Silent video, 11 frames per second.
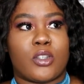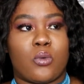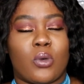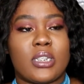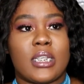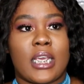
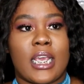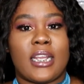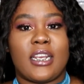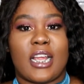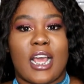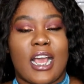once
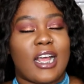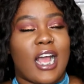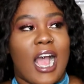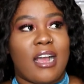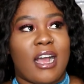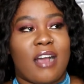again,
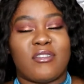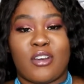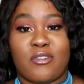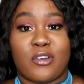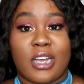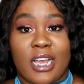I have
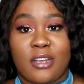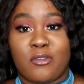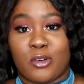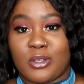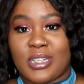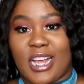not forgotten,
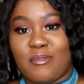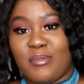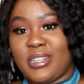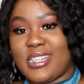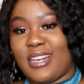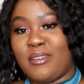for those that have
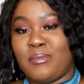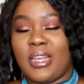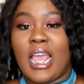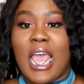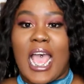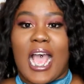been telling
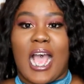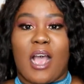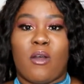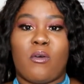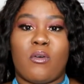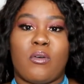me
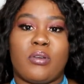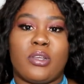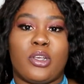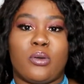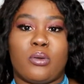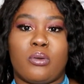how,
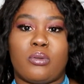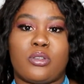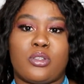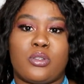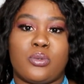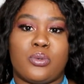you know,
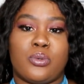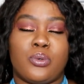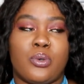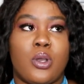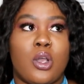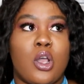
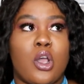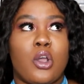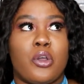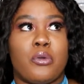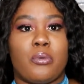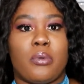to
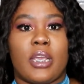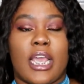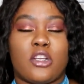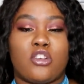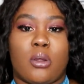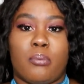
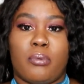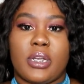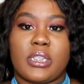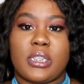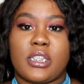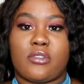get your
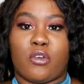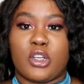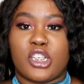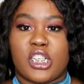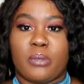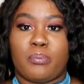braces for a
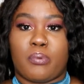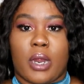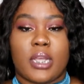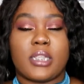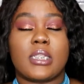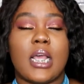cheap
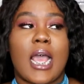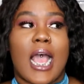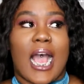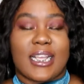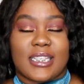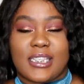price,
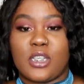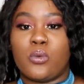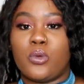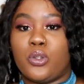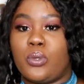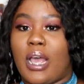I still
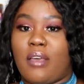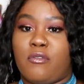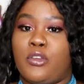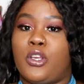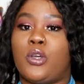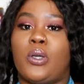will do that
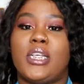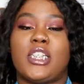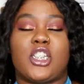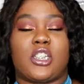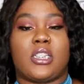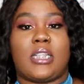video. It's
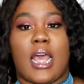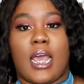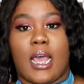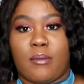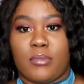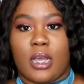just
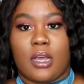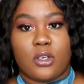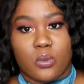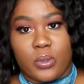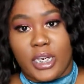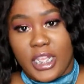that I'm not
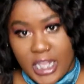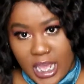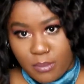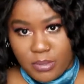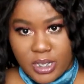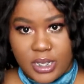doing it
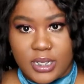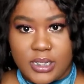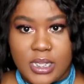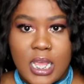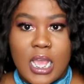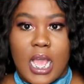yet because
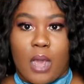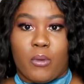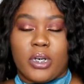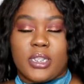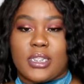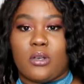I
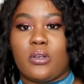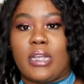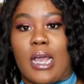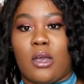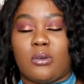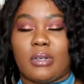want to settle
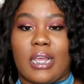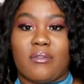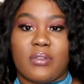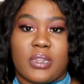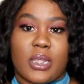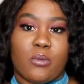down
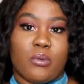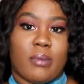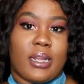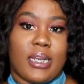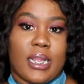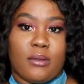everything with my
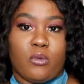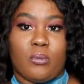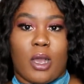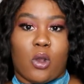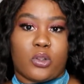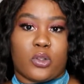
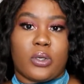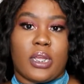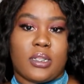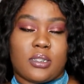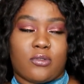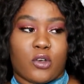
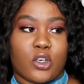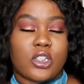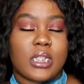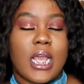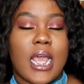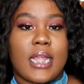orthodontist
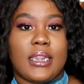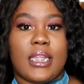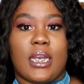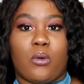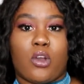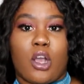first.
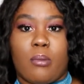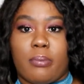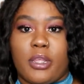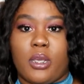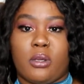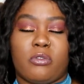Then I will come up
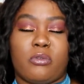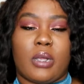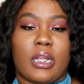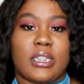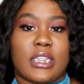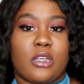here
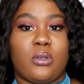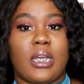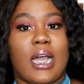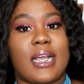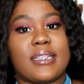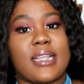and tell you
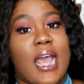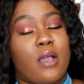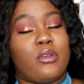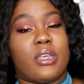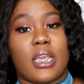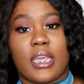guys how
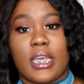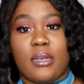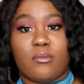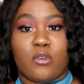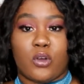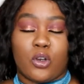you can get
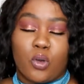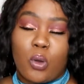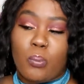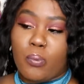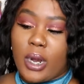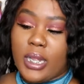them for a low
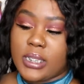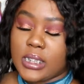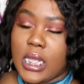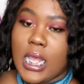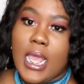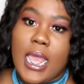price.
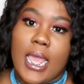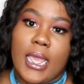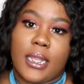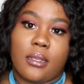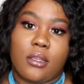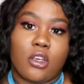
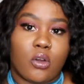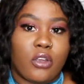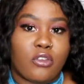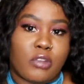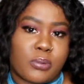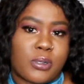And you know,
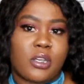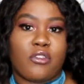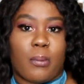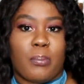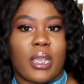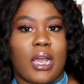if, especially if
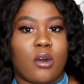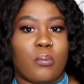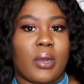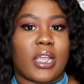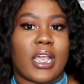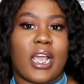you're paying out of
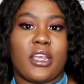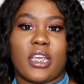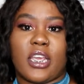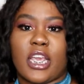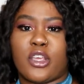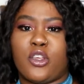pocket, how you
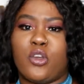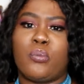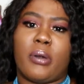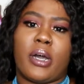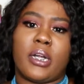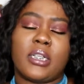can get
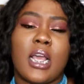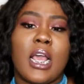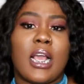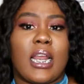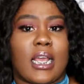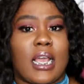coupon.
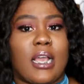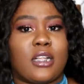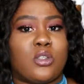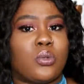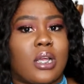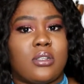Like I got
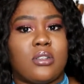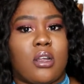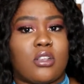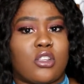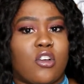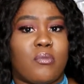
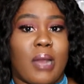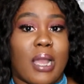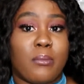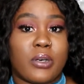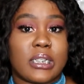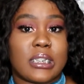$2,000 off my
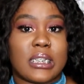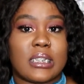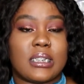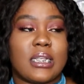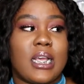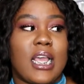
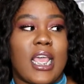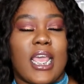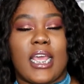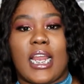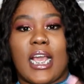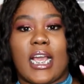braces
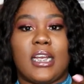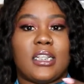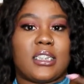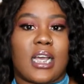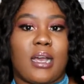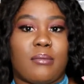and I got the
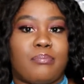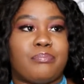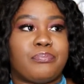top